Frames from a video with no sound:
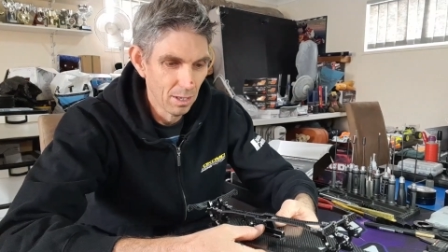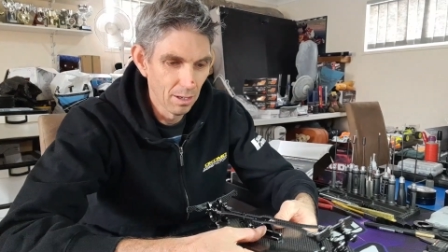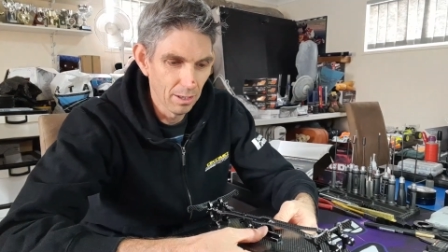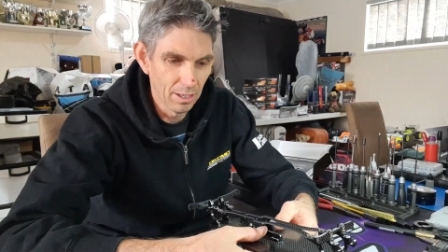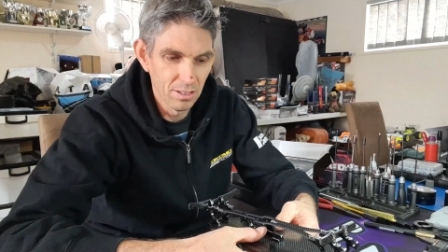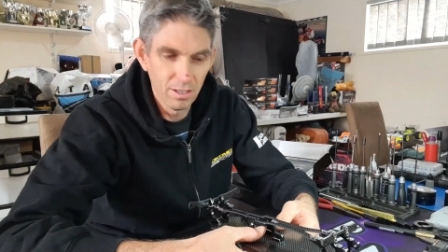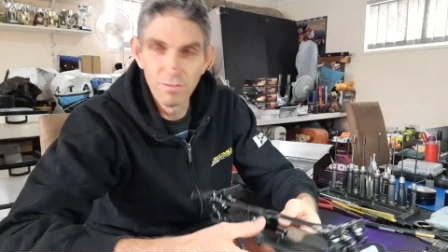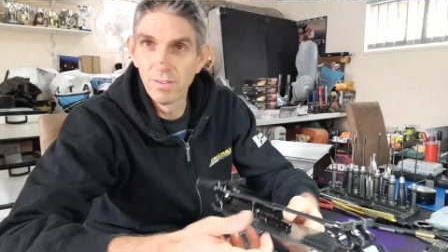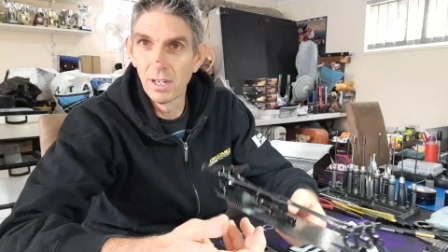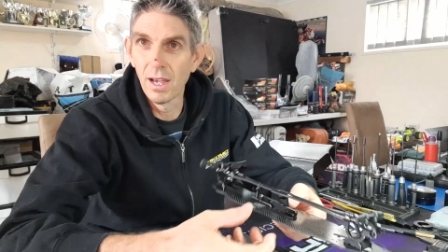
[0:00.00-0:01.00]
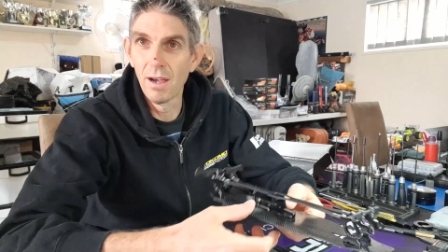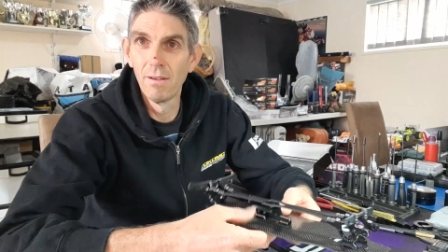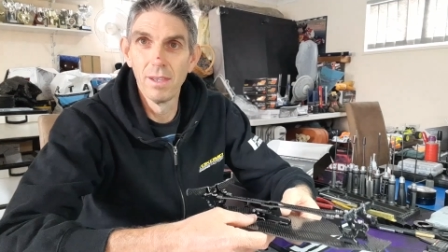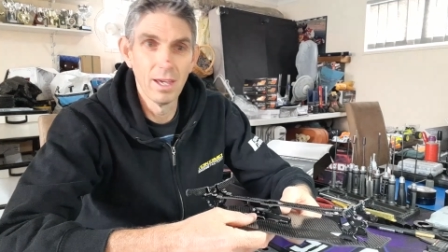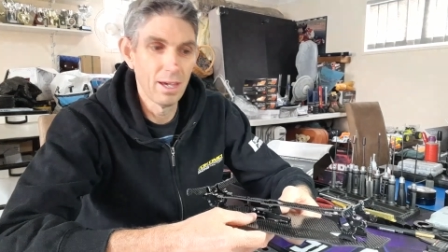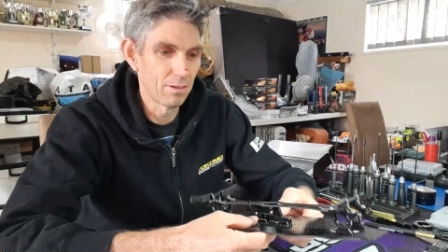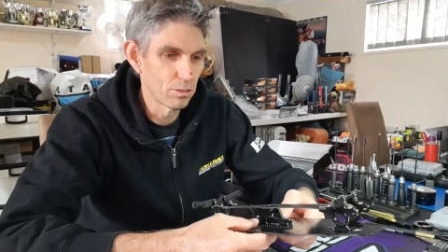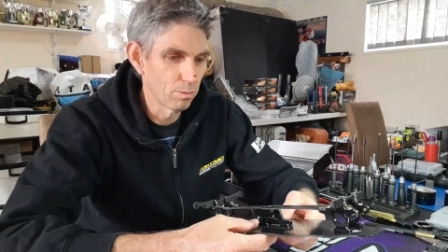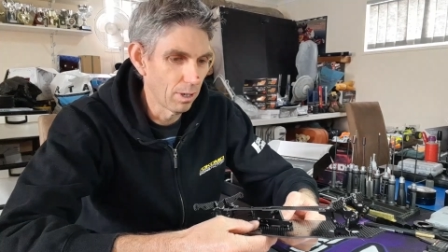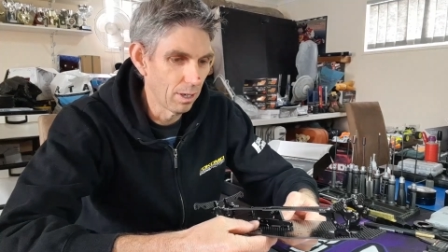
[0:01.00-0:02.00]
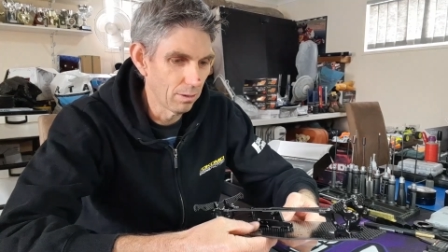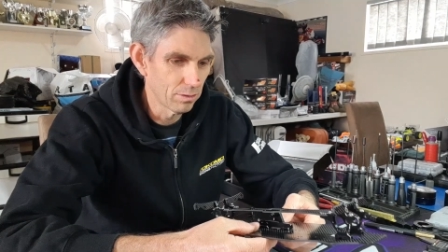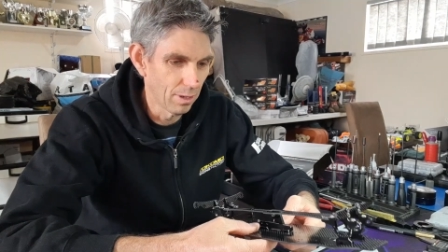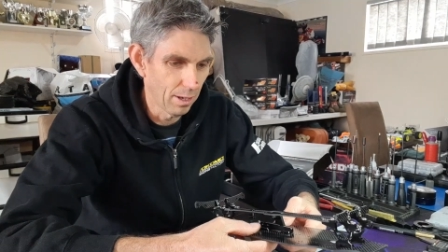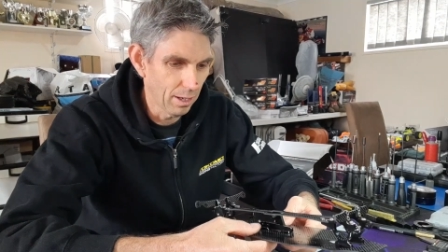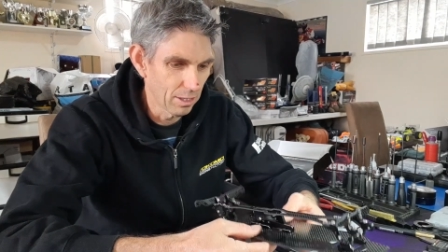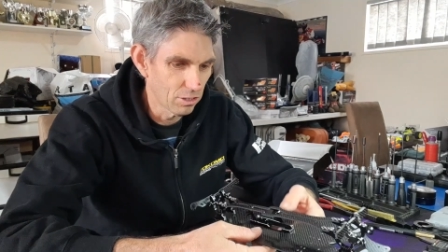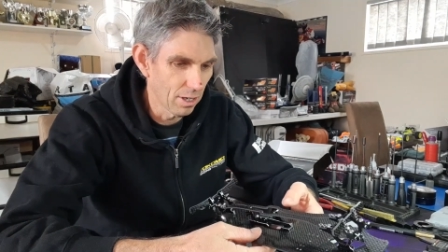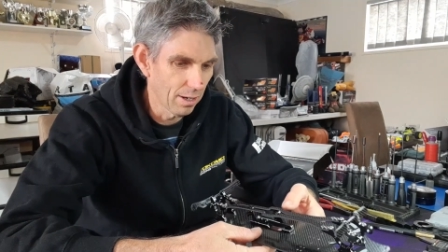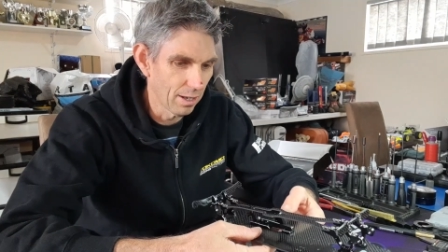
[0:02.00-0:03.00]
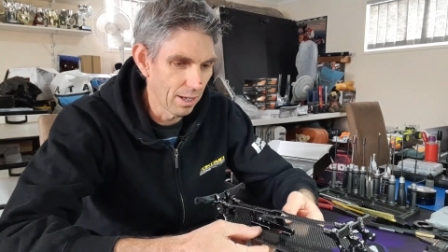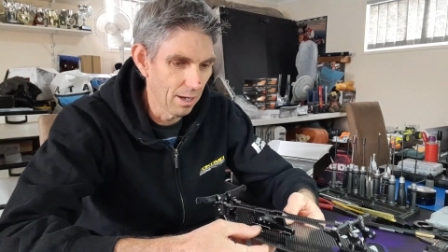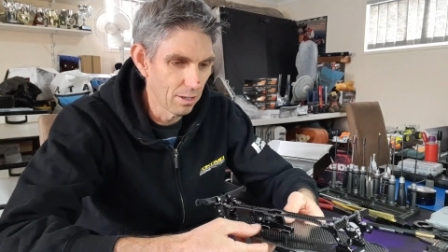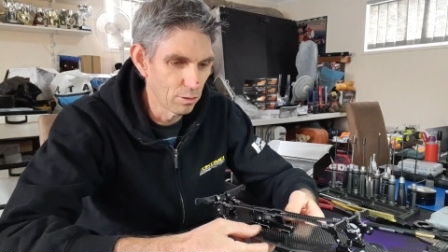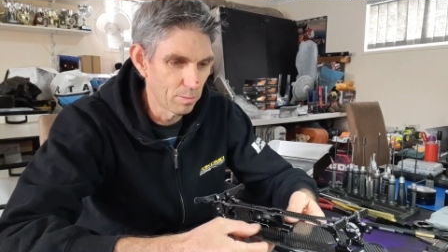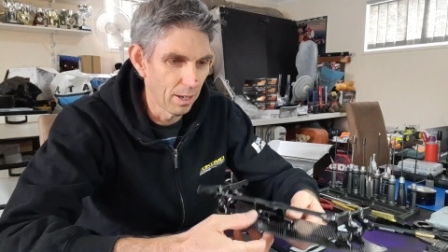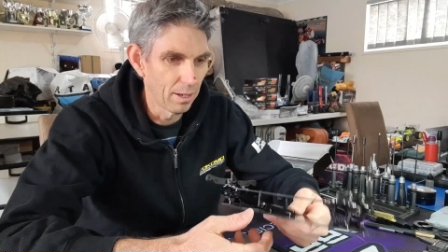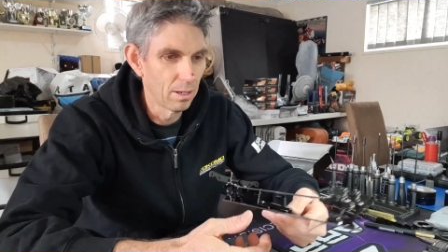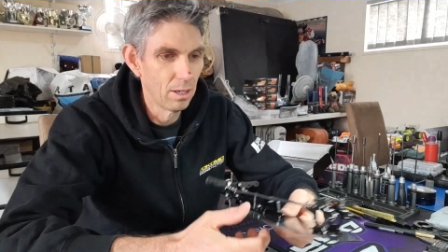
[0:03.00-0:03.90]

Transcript: We had a diff video there as well, so I'm not going to show you those, but